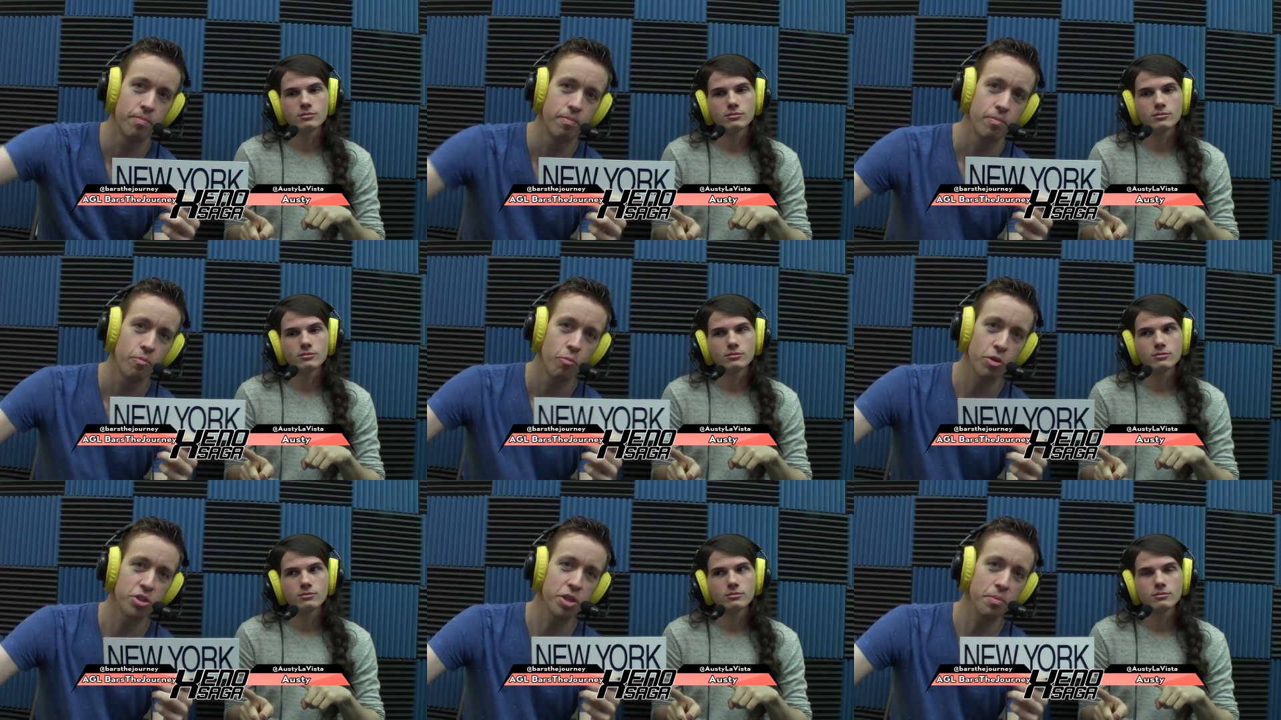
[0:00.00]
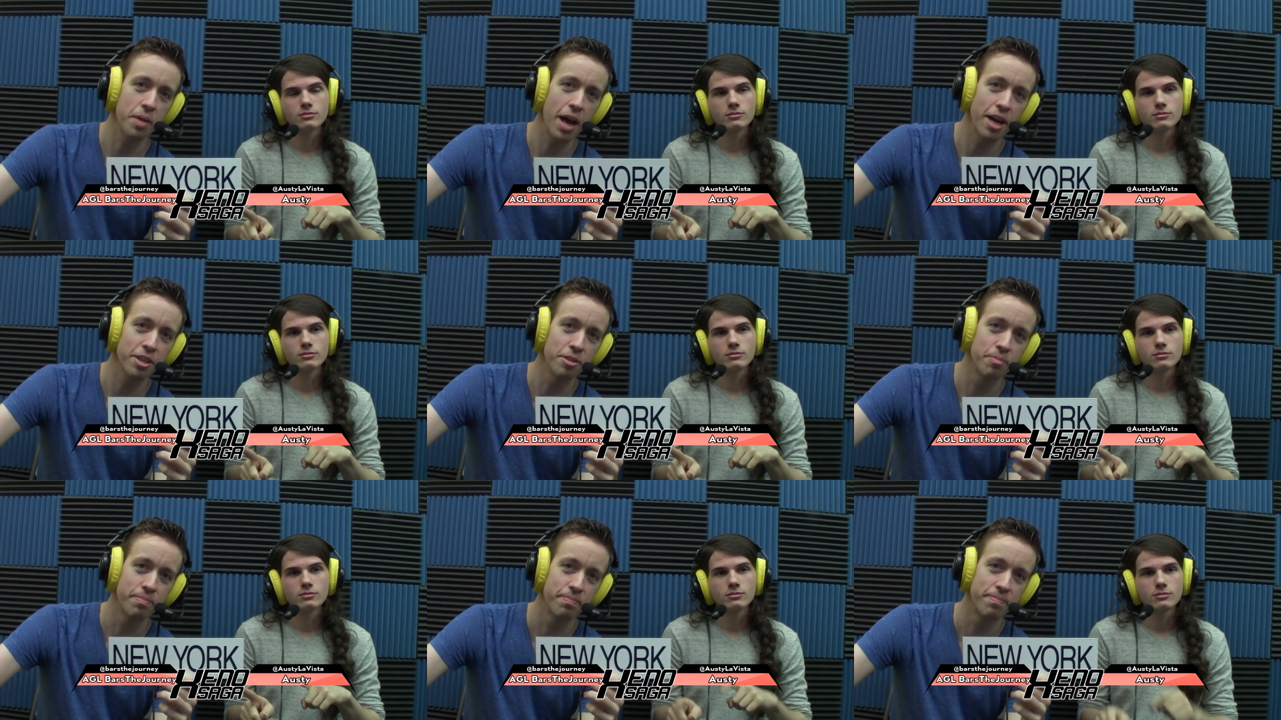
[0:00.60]
Speaker 1: What's up, guys?
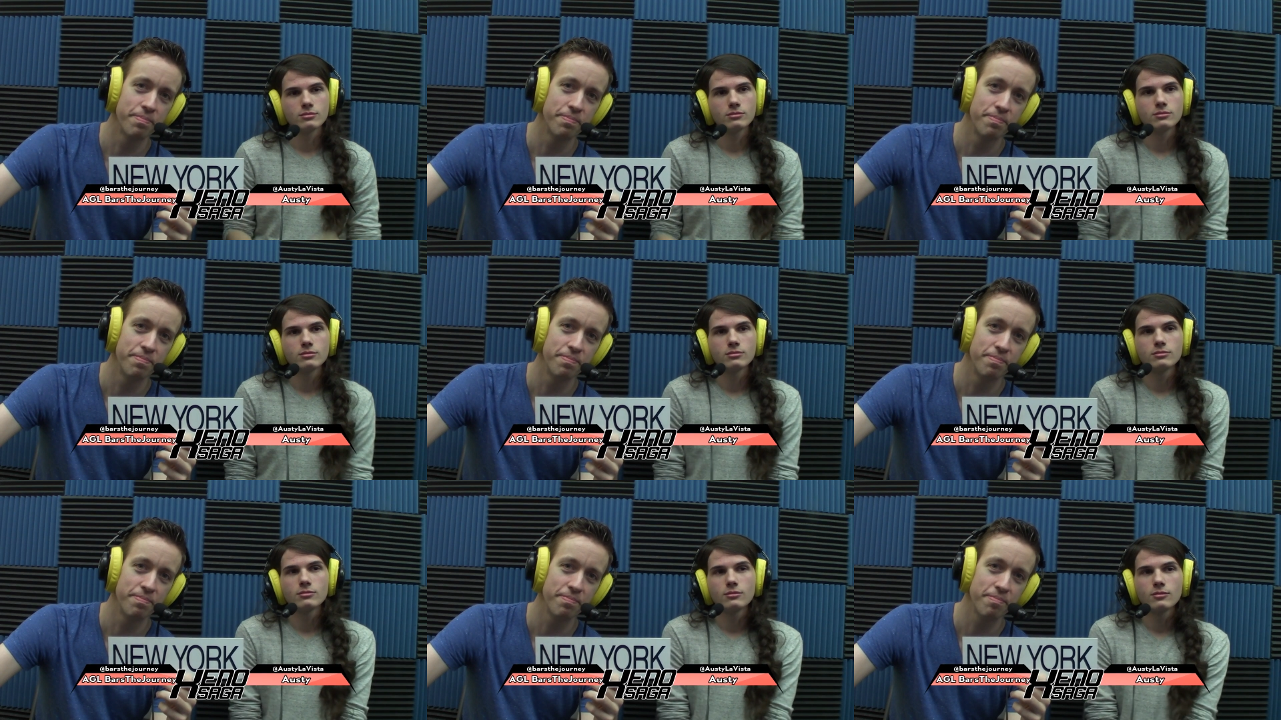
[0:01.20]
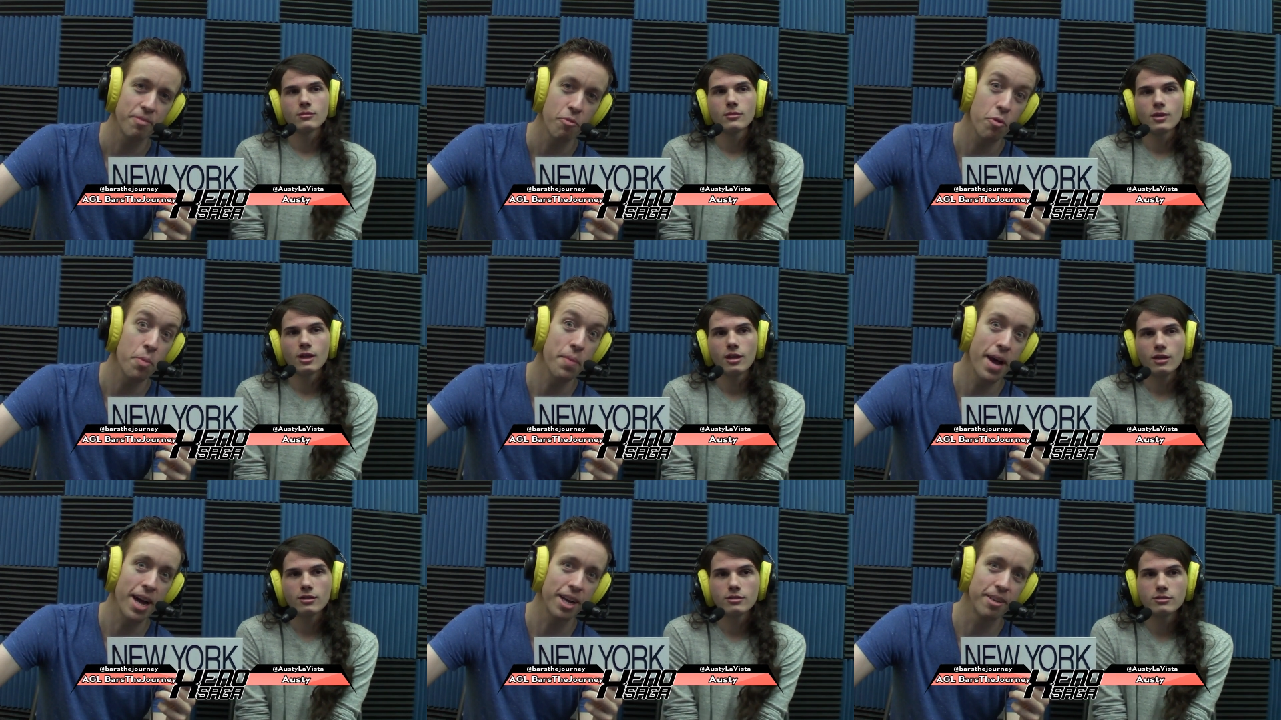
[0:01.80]
We're
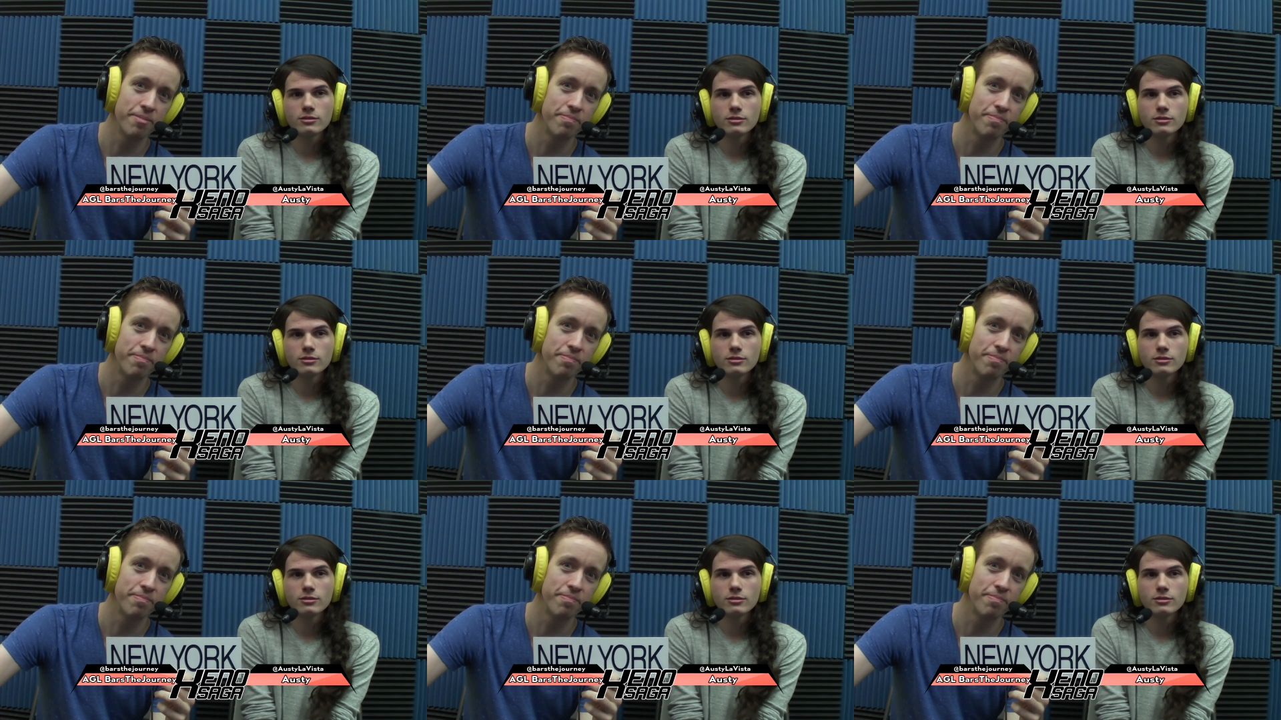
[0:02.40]
back.